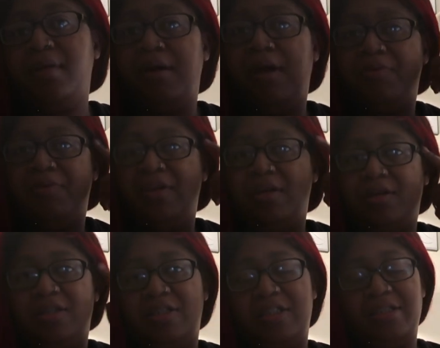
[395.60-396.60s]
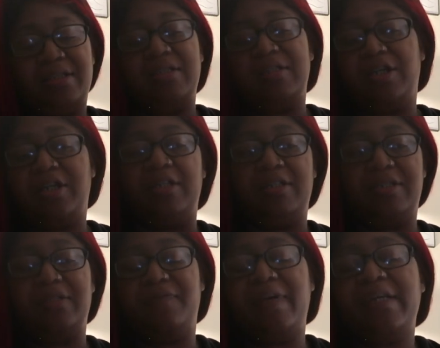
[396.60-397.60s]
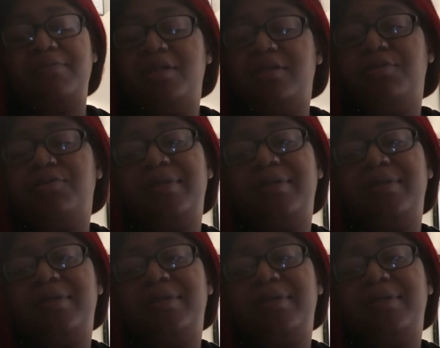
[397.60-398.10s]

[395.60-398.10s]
up here is just starting to affect me a little